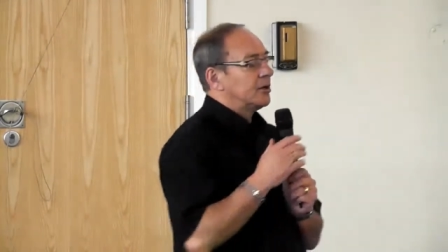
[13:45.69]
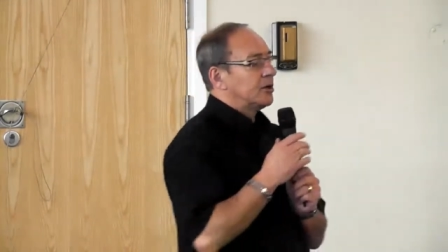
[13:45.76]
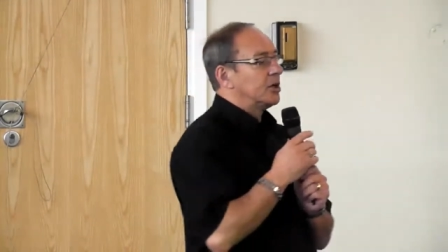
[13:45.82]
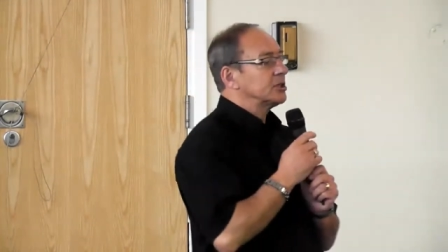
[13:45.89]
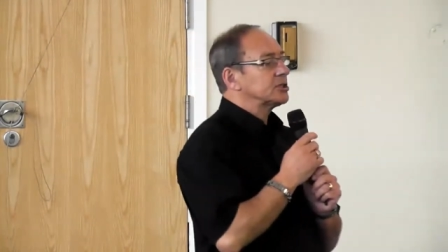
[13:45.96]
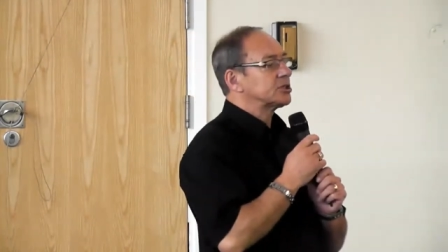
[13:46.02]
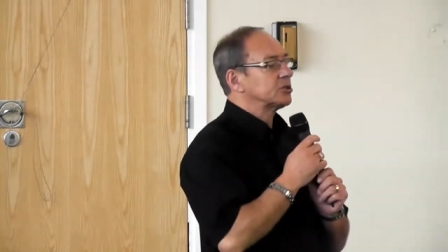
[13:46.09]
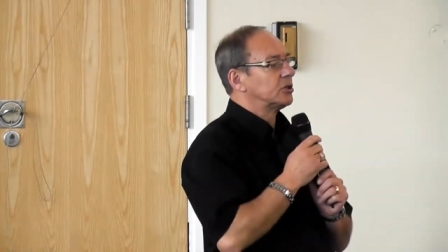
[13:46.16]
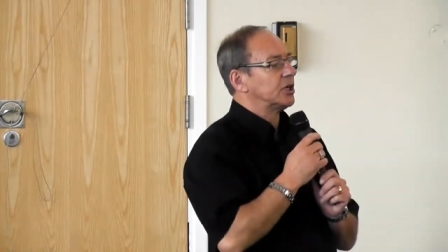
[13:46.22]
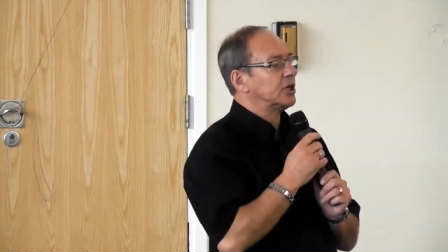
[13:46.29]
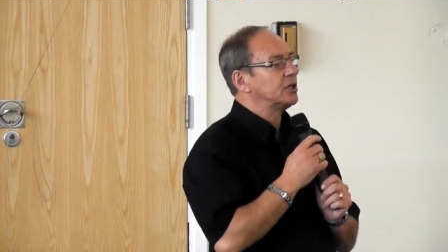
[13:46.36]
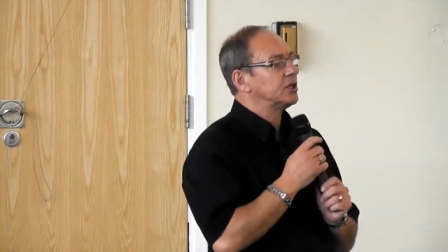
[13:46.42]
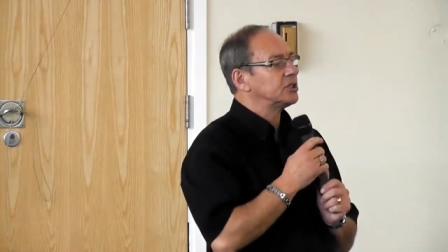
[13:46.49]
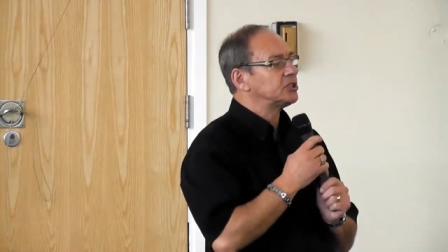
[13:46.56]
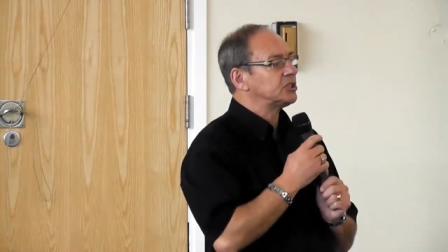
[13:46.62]
Also
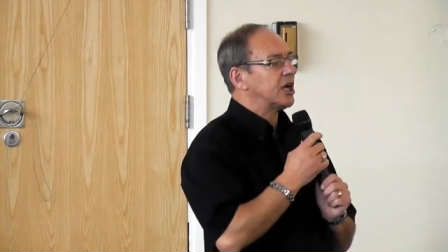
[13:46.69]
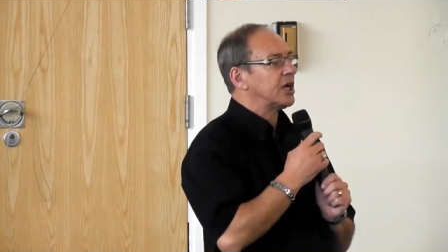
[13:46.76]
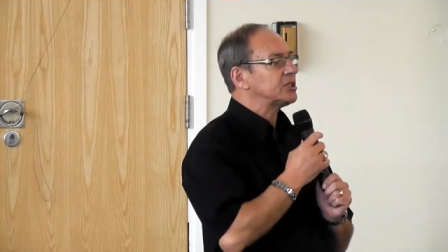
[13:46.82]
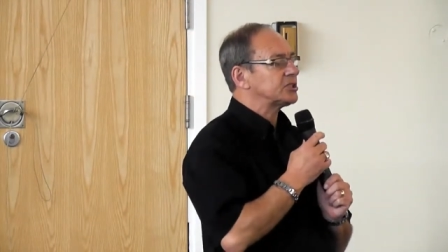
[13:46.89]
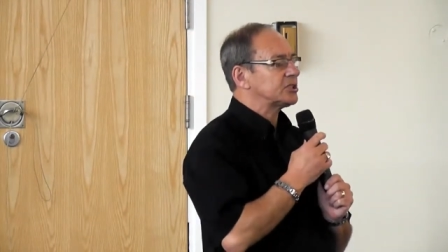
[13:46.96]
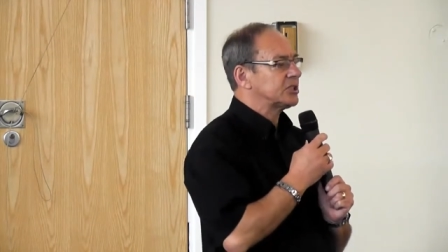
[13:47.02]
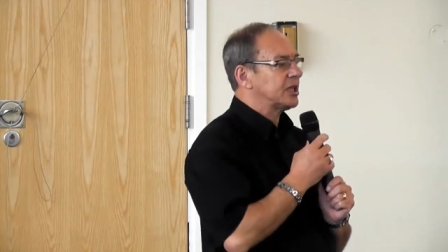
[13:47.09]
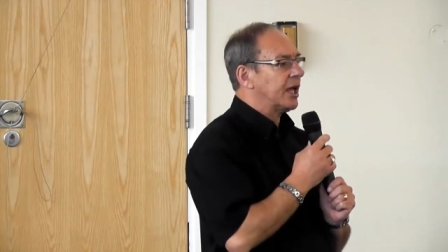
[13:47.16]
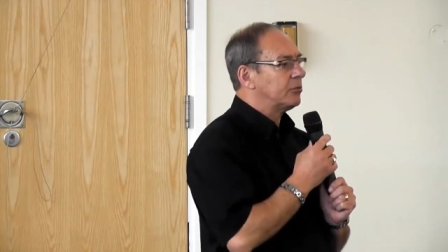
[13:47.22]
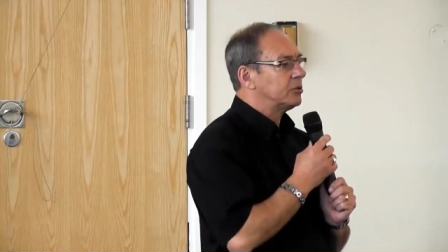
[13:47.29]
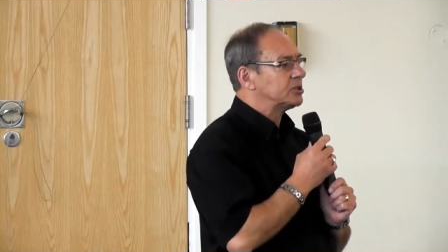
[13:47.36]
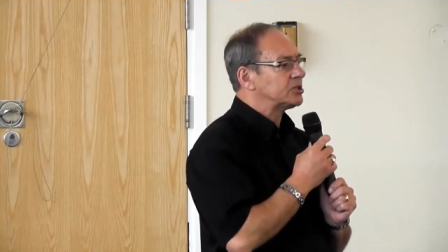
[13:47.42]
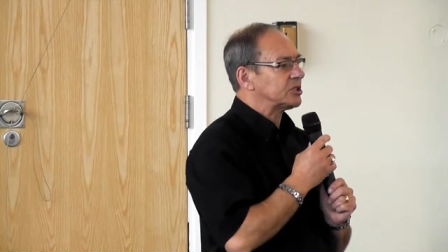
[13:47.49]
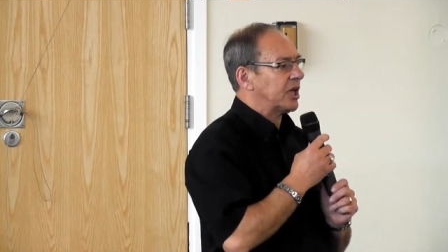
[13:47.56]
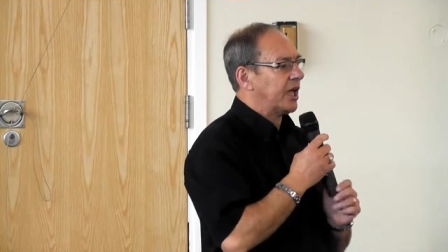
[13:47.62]
in the chest there
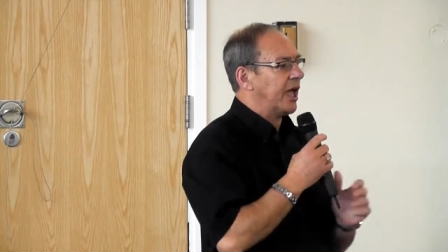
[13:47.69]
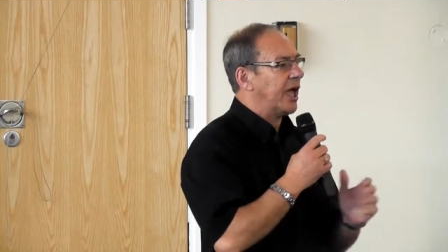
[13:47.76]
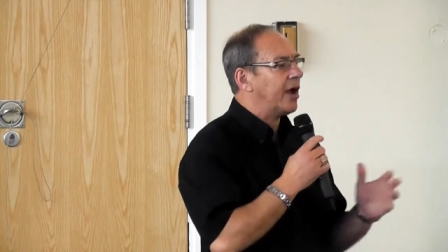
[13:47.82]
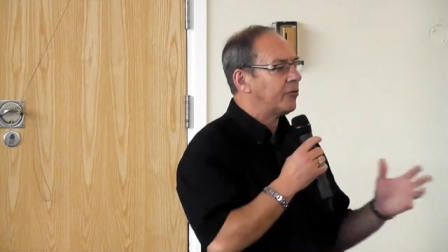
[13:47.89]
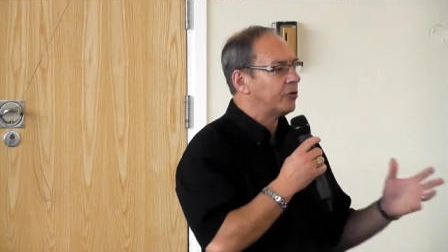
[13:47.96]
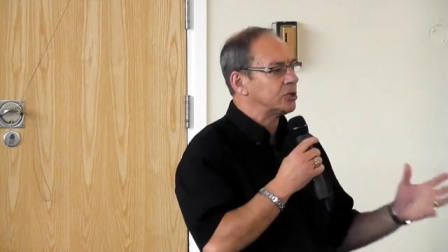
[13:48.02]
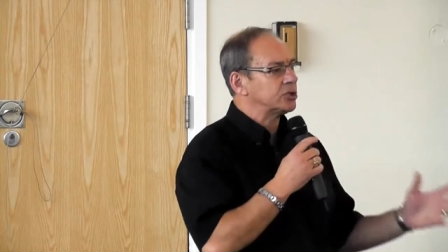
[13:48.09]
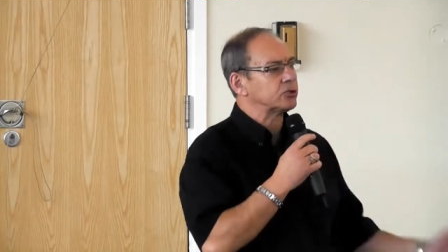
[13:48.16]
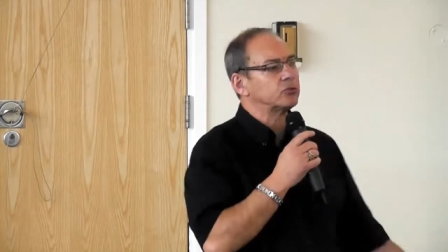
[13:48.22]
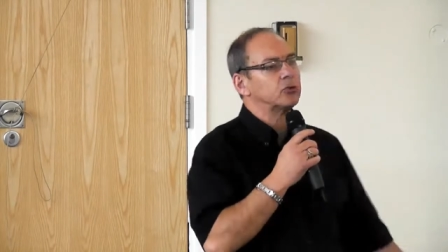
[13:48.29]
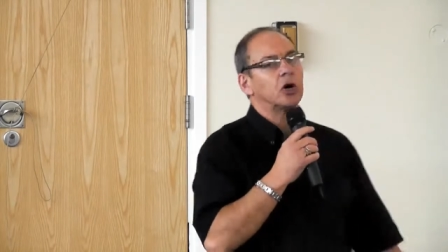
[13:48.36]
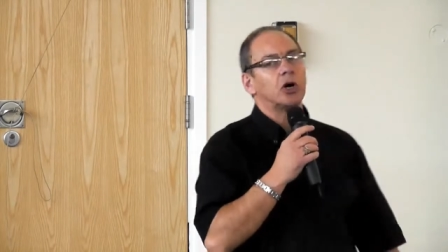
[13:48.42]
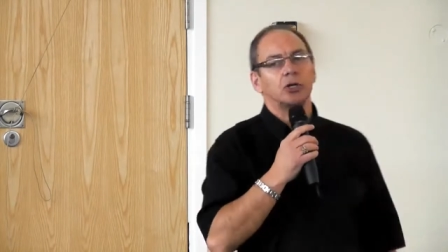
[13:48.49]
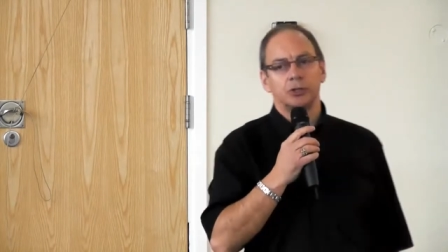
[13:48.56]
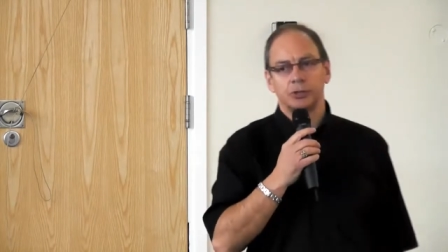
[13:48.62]
was Aaron's
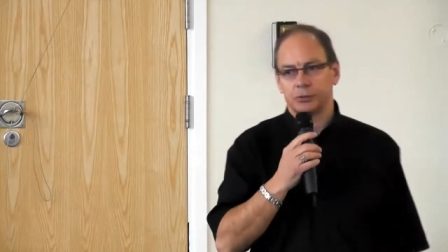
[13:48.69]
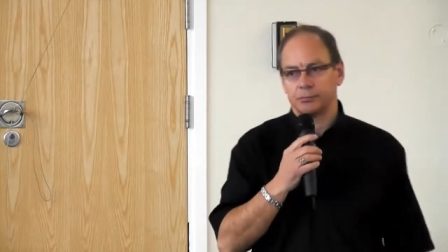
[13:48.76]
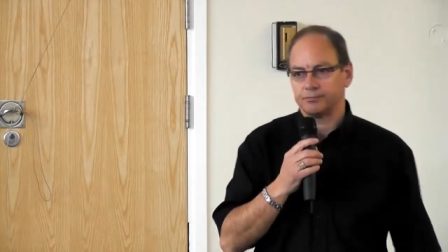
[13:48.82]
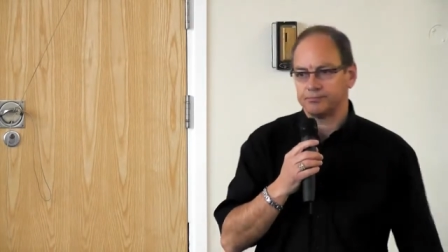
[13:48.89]
rod,